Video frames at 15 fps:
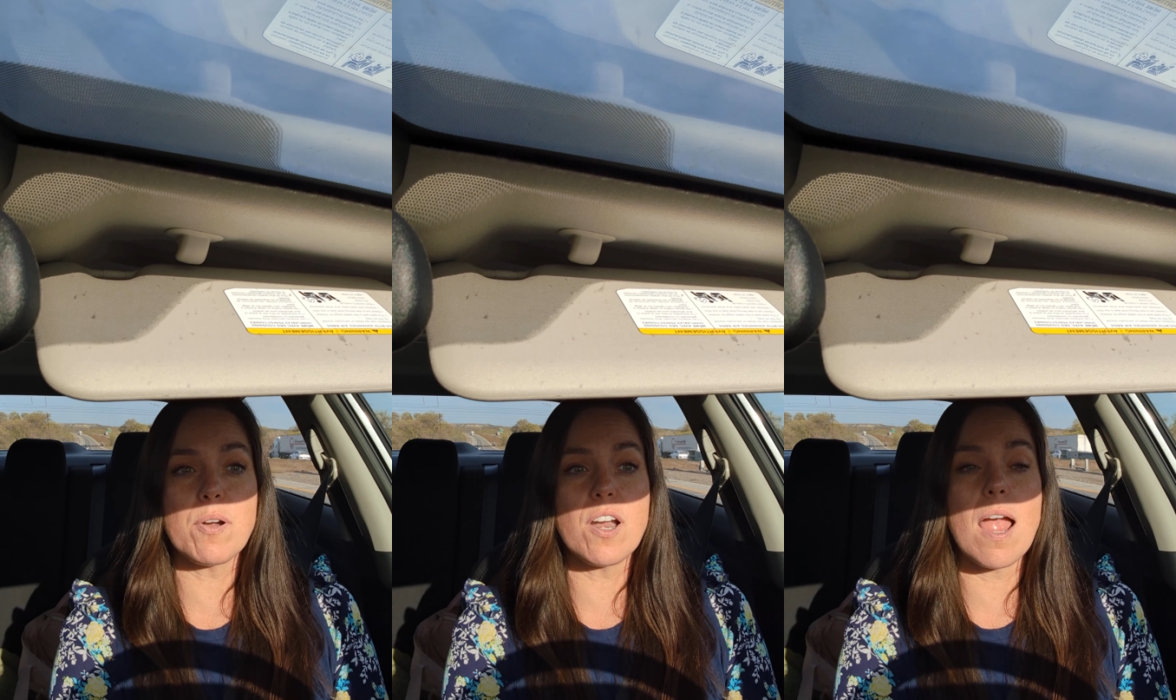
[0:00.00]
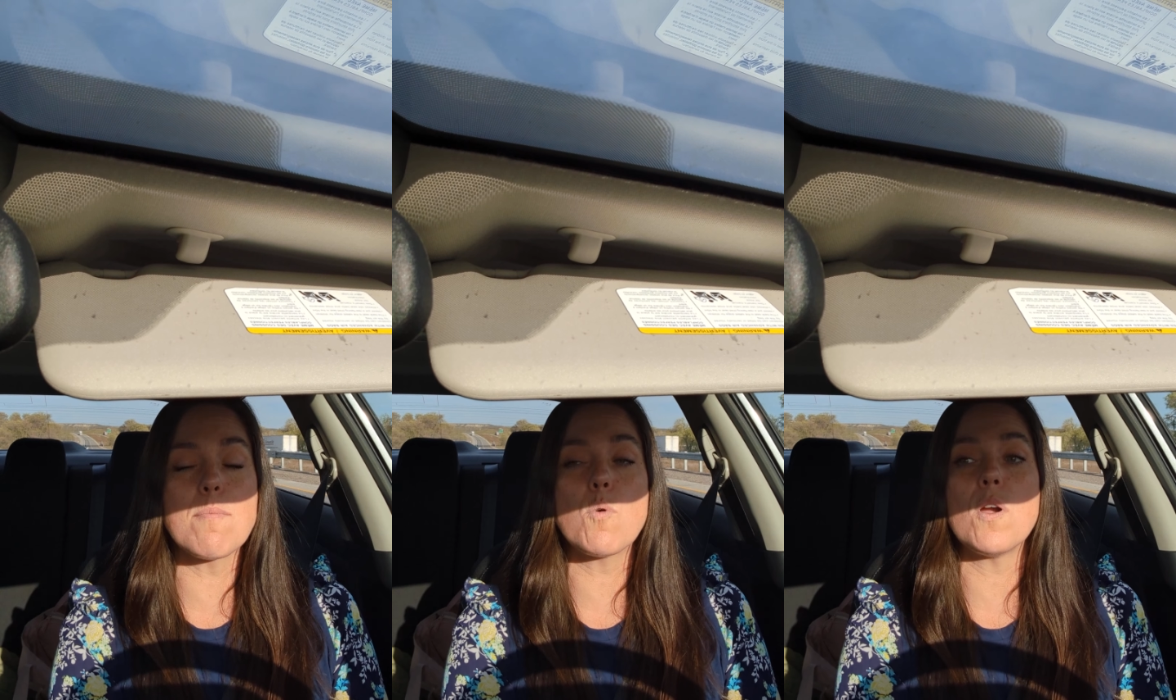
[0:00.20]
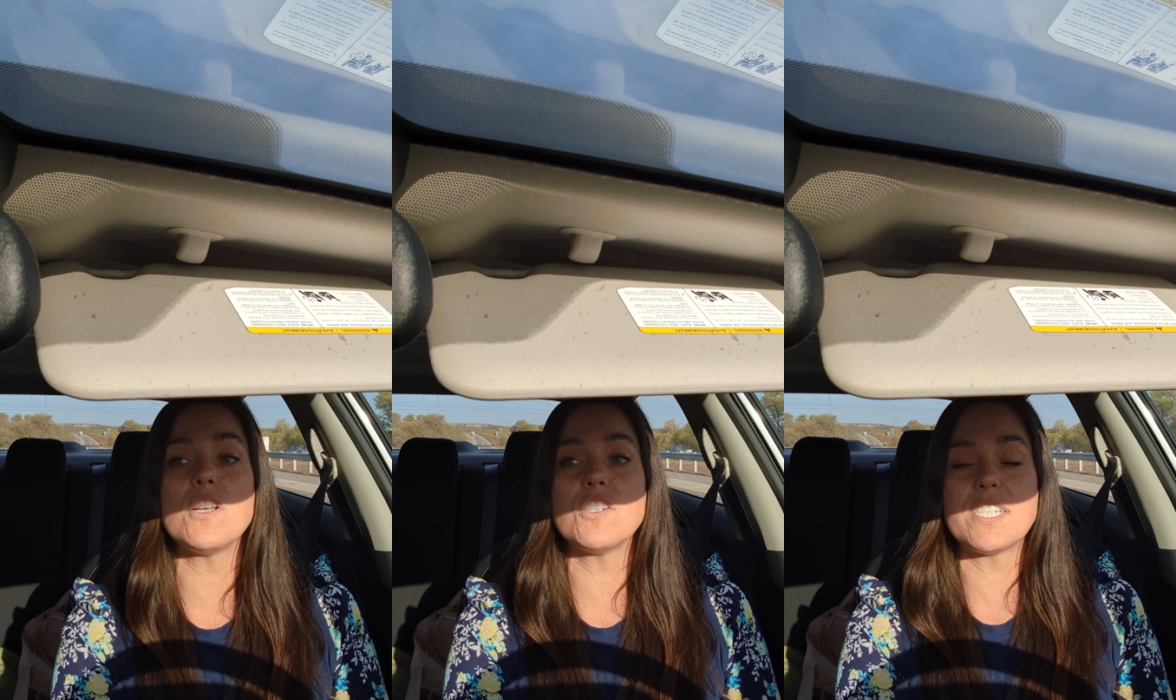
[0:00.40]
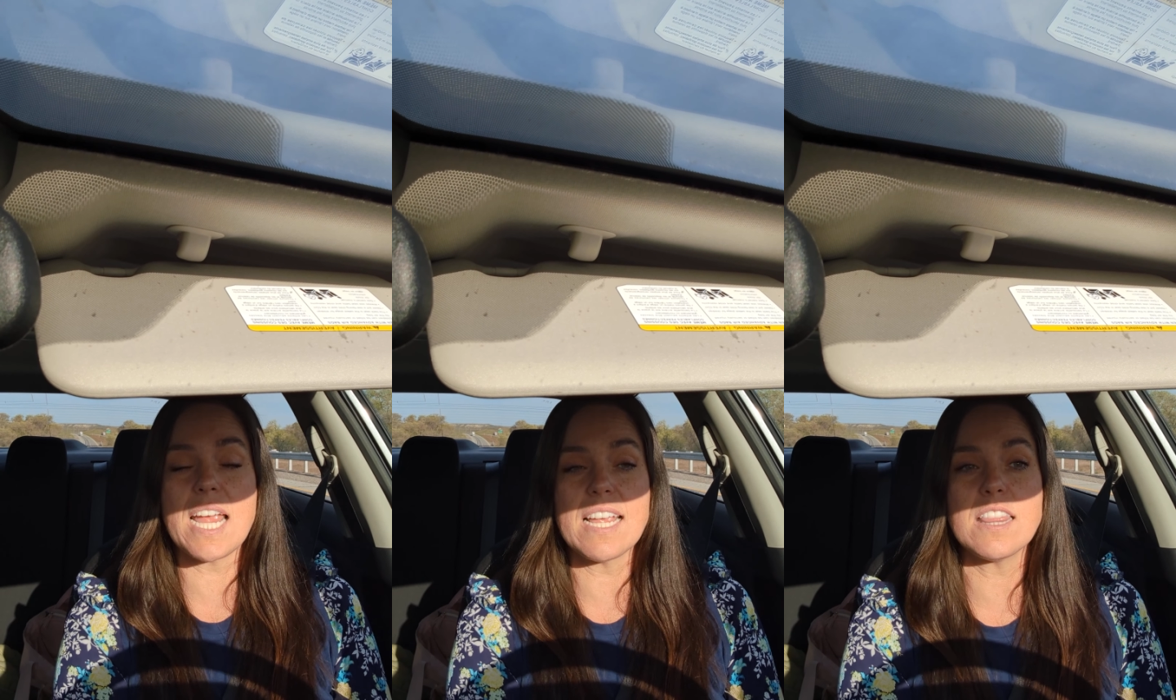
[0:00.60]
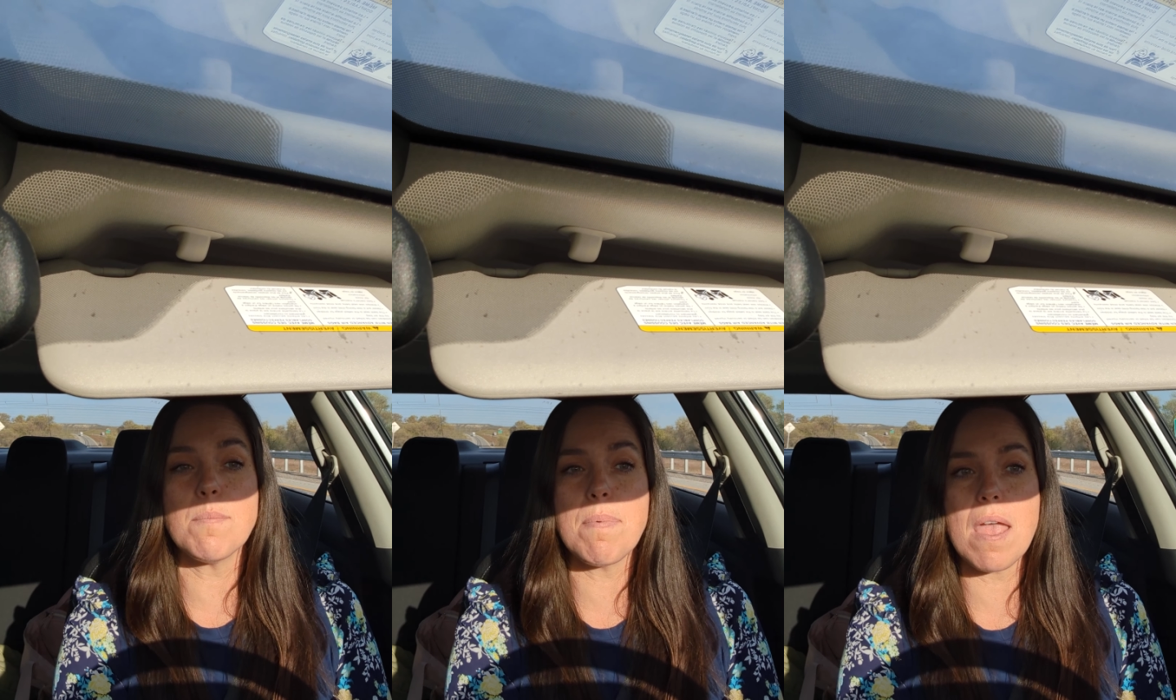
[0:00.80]
I'm going to
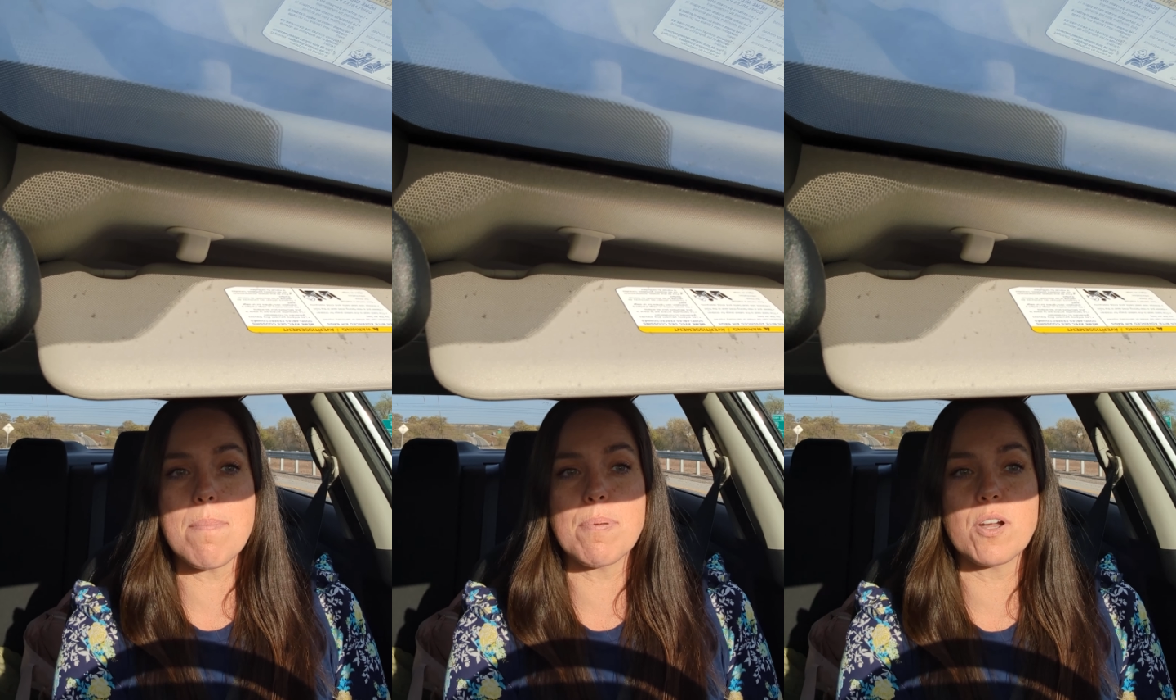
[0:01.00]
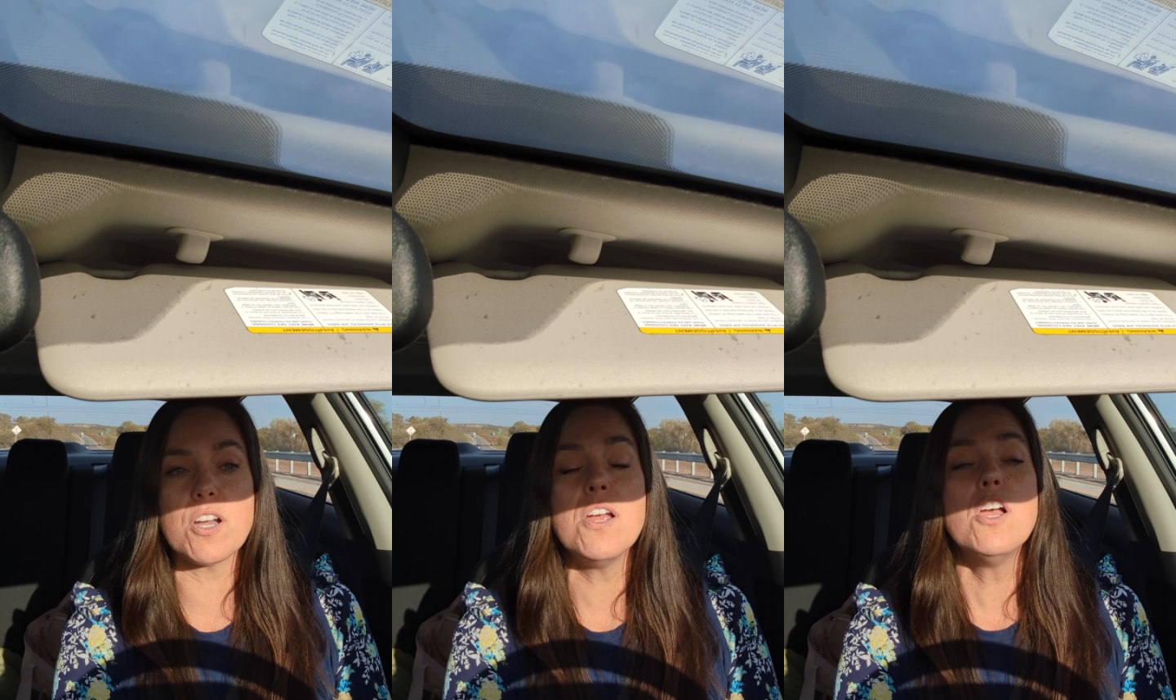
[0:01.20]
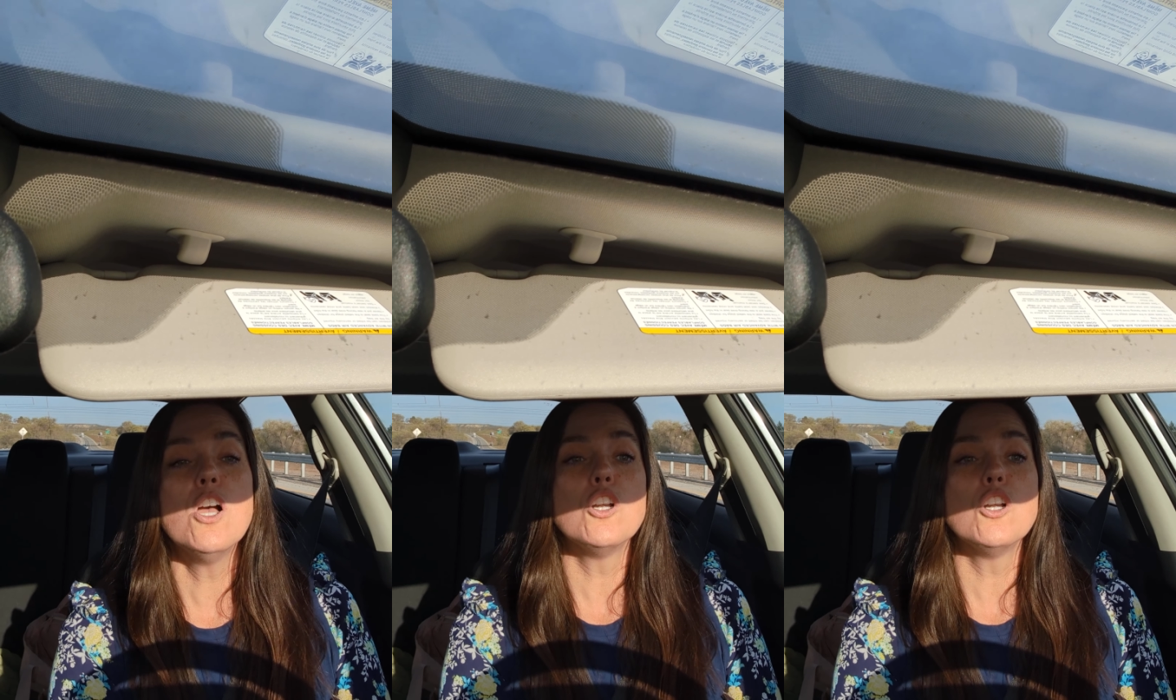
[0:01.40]
take the paper